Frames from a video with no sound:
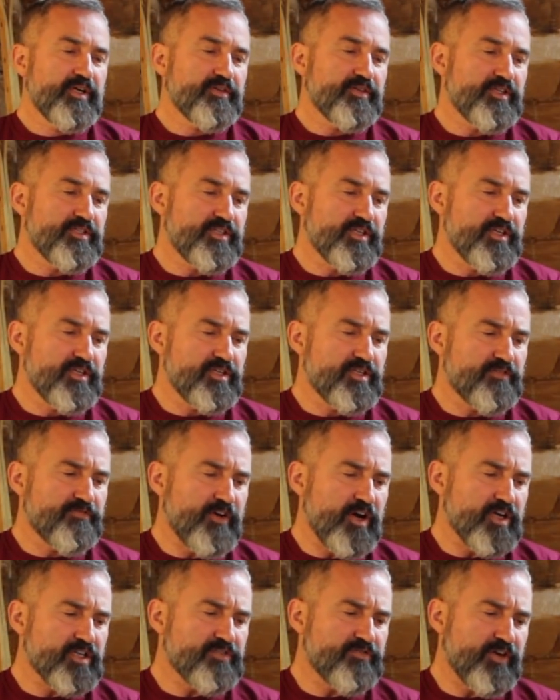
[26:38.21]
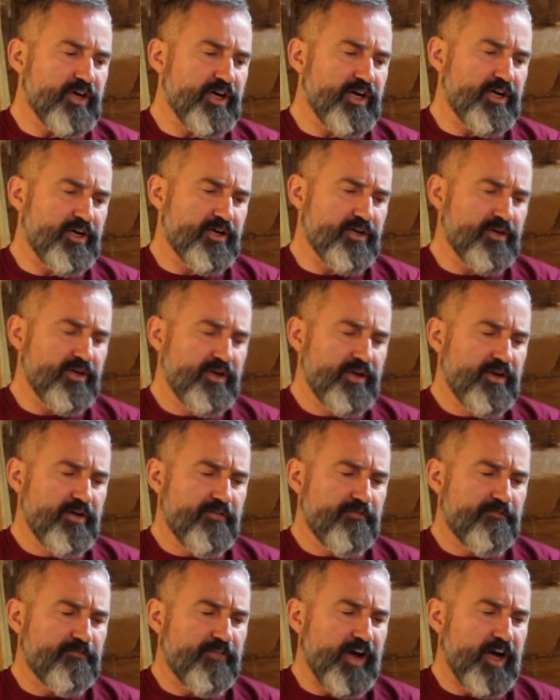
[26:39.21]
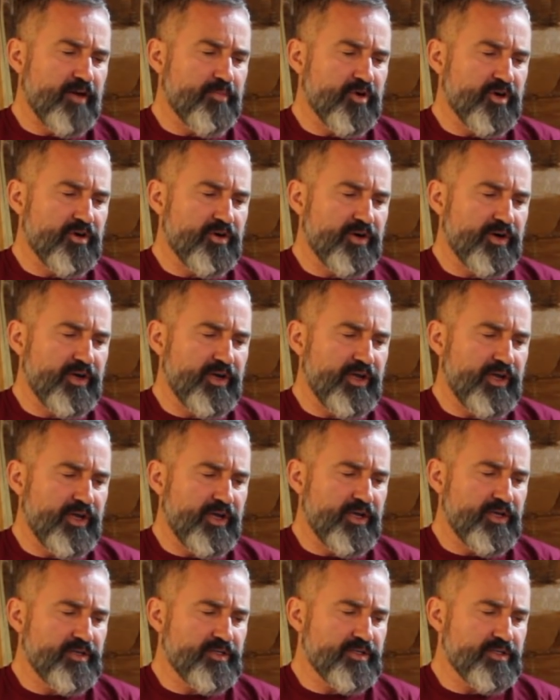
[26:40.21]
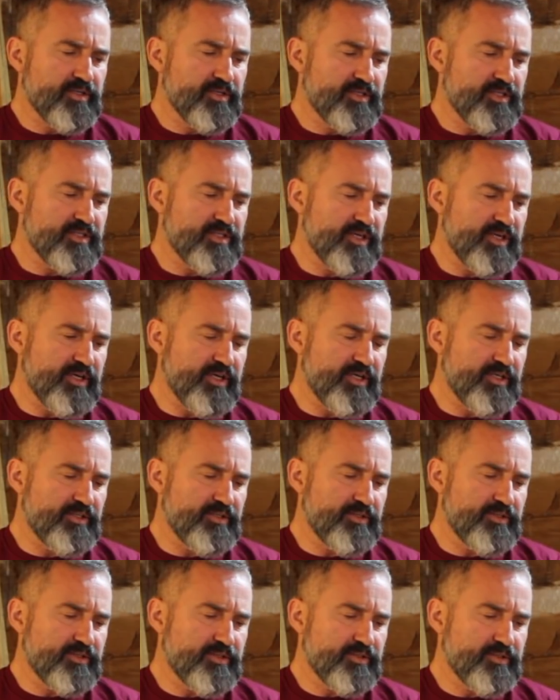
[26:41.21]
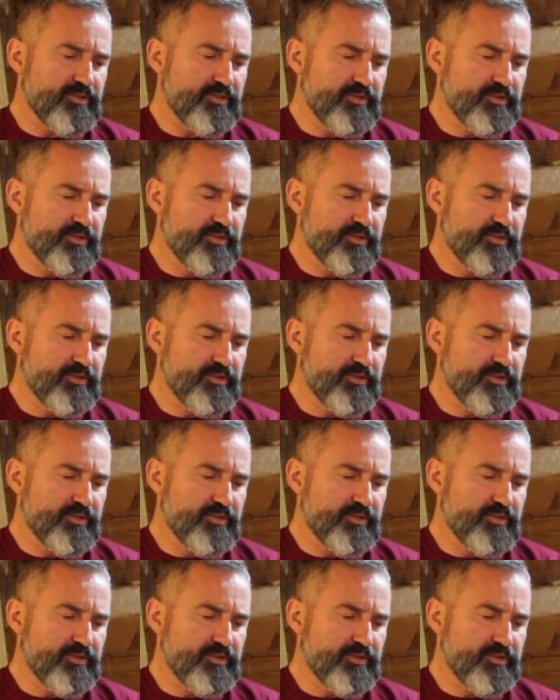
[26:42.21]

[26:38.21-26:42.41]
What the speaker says: This is Foxfire Fibre and Designs.